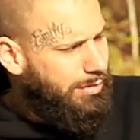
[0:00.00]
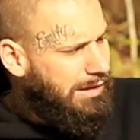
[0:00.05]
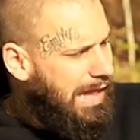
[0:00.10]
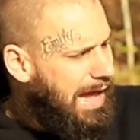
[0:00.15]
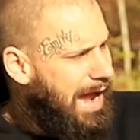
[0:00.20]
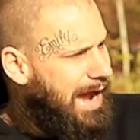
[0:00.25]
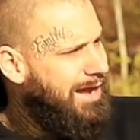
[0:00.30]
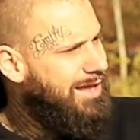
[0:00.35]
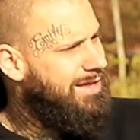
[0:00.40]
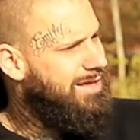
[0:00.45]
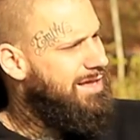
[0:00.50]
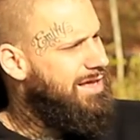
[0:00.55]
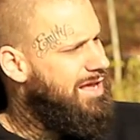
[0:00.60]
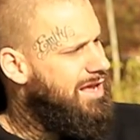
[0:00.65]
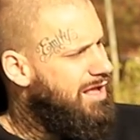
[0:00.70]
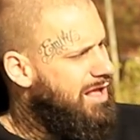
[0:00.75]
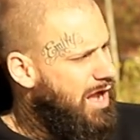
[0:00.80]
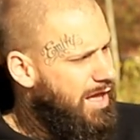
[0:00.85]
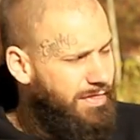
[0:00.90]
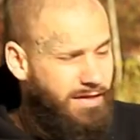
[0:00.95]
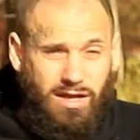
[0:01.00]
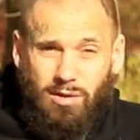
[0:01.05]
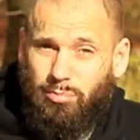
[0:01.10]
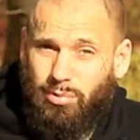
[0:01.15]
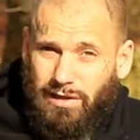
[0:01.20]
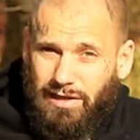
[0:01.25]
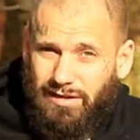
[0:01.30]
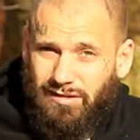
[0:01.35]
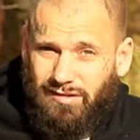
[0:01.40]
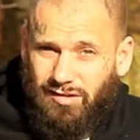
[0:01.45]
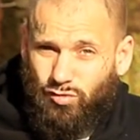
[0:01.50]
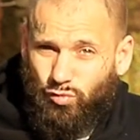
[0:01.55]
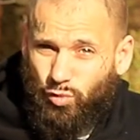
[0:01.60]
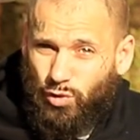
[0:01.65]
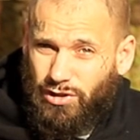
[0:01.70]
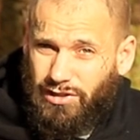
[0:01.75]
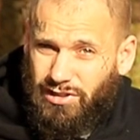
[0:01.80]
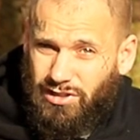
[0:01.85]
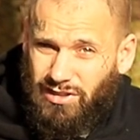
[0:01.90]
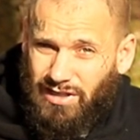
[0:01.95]
black. I think it blends in
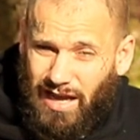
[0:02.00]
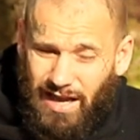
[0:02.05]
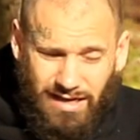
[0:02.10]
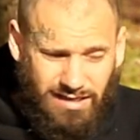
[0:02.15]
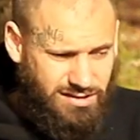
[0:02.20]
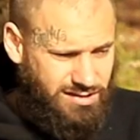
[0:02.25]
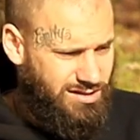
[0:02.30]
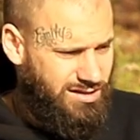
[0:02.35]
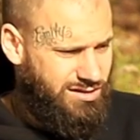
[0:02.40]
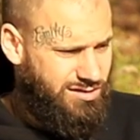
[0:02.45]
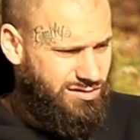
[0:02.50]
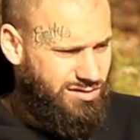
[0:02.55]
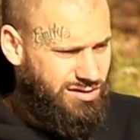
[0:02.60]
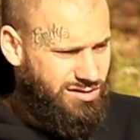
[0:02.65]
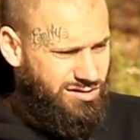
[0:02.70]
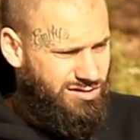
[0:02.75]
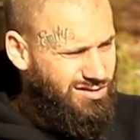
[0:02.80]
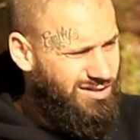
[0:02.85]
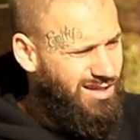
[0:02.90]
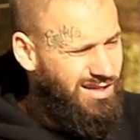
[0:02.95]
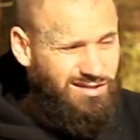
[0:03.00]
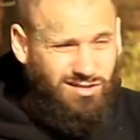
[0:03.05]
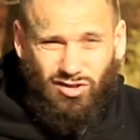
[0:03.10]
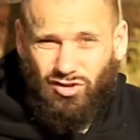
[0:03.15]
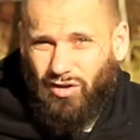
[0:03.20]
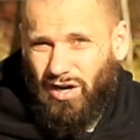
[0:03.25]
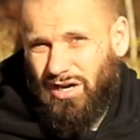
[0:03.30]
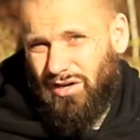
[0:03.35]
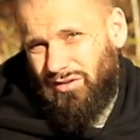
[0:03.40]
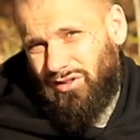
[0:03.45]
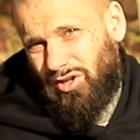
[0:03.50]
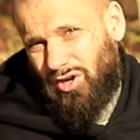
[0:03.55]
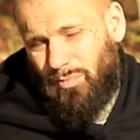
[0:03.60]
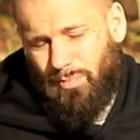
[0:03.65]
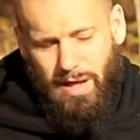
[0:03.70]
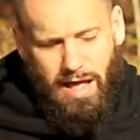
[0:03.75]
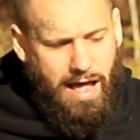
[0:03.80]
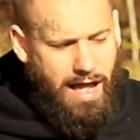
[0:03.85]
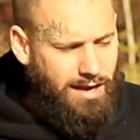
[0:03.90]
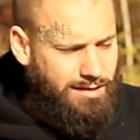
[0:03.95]
really nice. It's a great little
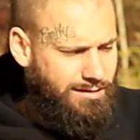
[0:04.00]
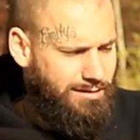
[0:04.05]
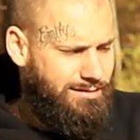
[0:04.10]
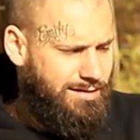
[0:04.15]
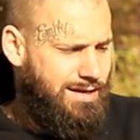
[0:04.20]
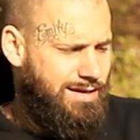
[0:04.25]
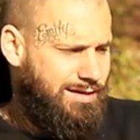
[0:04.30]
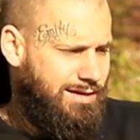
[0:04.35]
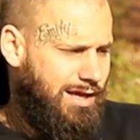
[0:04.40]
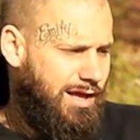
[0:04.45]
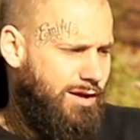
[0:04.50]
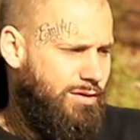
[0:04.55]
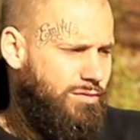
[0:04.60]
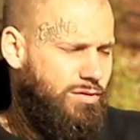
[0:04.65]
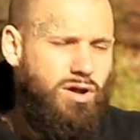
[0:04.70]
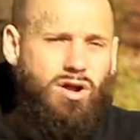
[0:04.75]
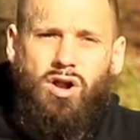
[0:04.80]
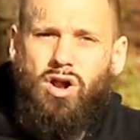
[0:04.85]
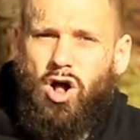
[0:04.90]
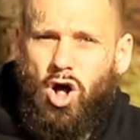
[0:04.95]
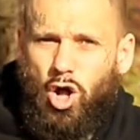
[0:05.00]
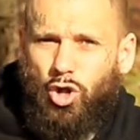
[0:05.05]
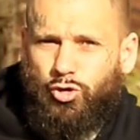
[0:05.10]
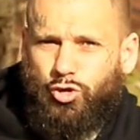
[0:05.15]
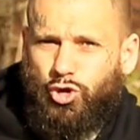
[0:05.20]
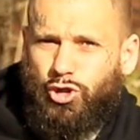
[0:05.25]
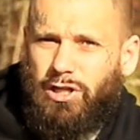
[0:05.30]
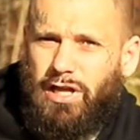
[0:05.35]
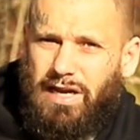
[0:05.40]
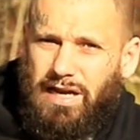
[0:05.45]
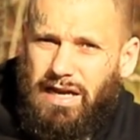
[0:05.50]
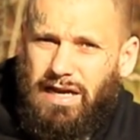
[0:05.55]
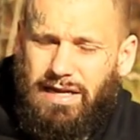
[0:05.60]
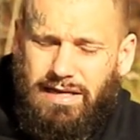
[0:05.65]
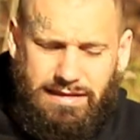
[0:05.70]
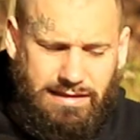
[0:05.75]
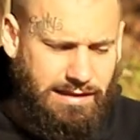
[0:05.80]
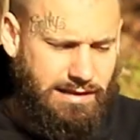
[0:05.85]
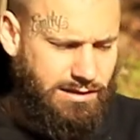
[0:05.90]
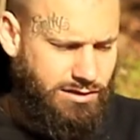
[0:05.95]
pack to take out ultralight
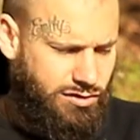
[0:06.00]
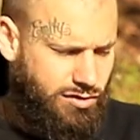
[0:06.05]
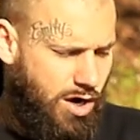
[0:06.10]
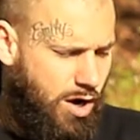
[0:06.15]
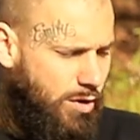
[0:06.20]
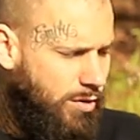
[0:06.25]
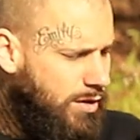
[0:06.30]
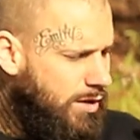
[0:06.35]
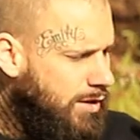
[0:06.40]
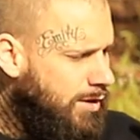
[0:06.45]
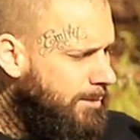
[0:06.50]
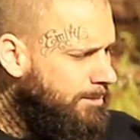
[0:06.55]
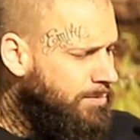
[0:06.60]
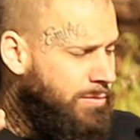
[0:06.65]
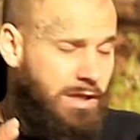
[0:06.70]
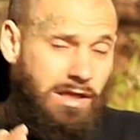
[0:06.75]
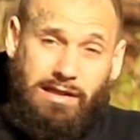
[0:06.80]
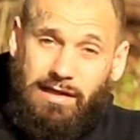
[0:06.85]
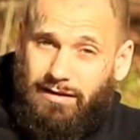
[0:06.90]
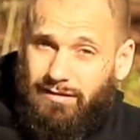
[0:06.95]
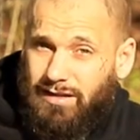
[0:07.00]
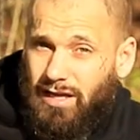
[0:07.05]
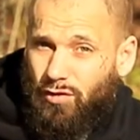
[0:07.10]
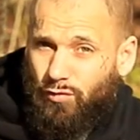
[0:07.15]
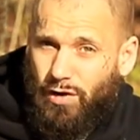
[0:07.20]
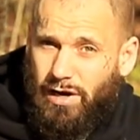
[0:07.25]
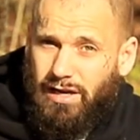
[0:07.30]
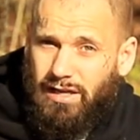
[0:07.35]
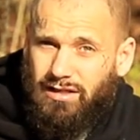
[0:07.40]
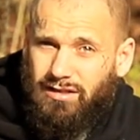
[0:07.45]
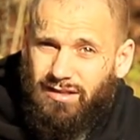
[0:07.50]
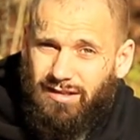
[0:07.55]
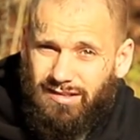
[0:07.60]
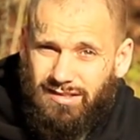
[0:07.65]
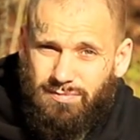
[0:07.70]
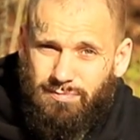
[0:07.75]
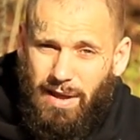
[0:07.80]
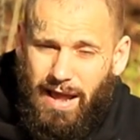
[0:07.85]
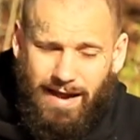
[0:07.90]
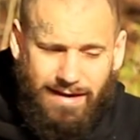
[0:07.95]
hiking. So let's get right into the
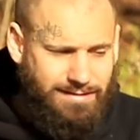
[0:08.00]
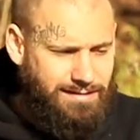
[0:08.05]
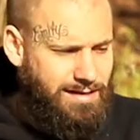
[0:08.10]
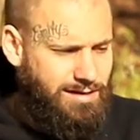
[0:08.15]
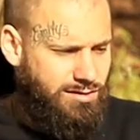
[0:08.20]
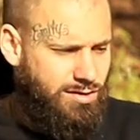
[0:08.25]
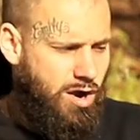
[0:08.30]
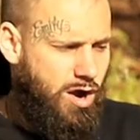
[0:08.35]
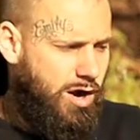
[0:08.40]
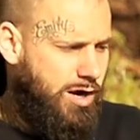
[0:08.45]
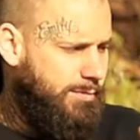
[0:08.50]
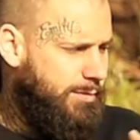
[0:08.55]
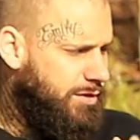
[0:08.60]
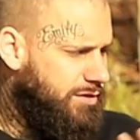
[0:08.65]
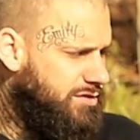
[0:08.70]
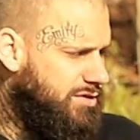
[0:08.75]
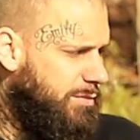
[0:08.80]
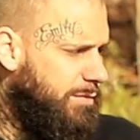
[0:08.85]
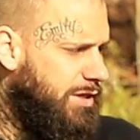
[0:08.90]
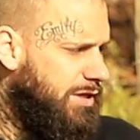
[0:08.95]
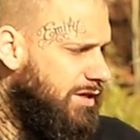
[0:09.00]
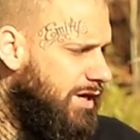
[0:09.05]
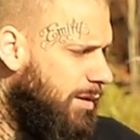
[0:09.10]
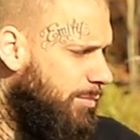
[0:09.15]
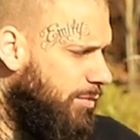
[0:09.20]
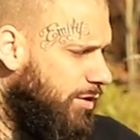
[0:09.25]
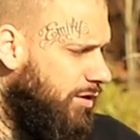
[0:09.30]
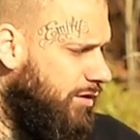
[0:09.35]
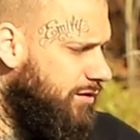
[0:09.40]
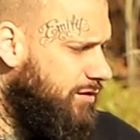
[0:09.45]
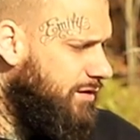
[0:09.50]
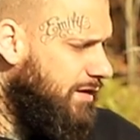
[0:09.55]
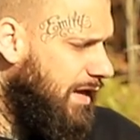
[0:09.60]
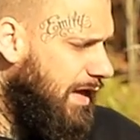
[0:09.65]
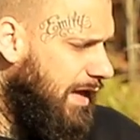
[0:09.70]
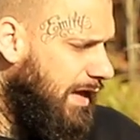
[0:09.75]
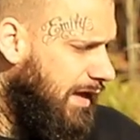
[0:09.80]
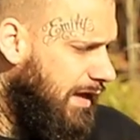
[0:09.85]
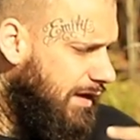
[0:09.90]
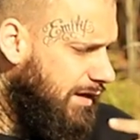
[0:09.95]
specs and talk about some of the numbers
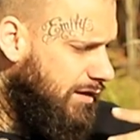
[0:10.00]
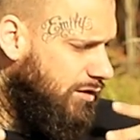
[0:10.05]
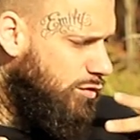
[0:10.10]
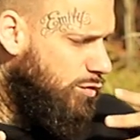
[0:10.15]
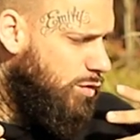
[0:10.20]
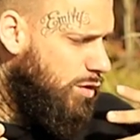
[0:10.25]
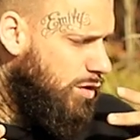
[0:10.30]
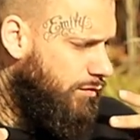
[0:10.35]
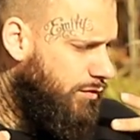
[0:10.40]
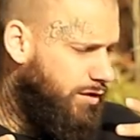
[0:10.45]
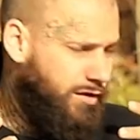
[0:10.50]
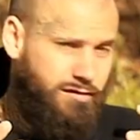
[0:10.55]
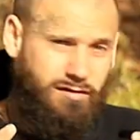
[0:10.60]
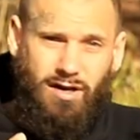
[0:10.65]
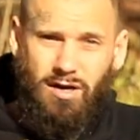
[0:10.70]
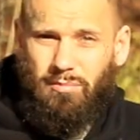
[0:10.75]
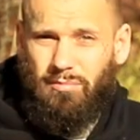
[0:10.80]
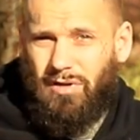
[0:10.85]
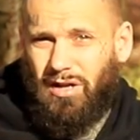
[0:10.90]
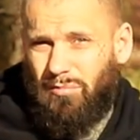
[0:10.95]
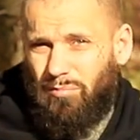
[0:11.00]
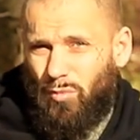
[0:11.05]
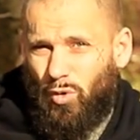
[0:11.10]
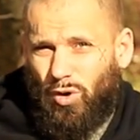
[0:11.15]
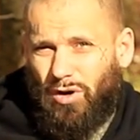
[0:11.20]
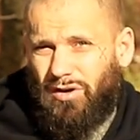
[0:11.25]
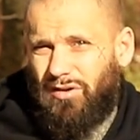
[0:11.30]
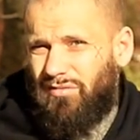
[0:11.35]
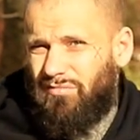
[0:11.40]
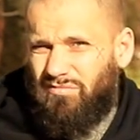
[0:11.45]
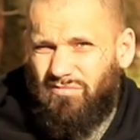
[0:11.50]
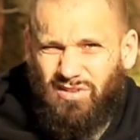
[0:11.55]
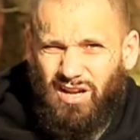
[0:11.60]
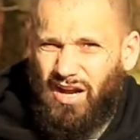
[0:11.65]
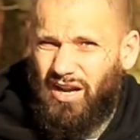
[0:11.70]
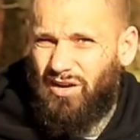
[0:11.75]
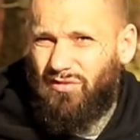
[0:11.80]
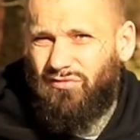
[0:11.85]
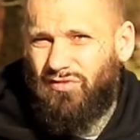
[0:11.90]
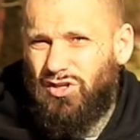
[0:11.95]
and go over some more
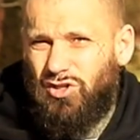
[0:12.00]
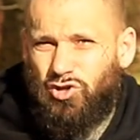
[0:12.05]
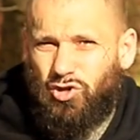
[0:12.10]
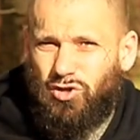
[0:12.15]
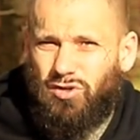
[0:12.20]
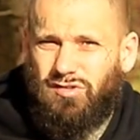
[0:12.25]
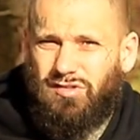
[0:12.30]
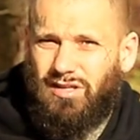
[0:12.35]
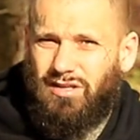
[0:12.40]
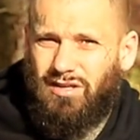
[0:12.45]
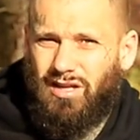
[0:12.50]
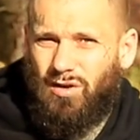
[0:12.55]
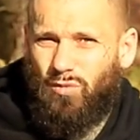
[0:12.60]
kind of features and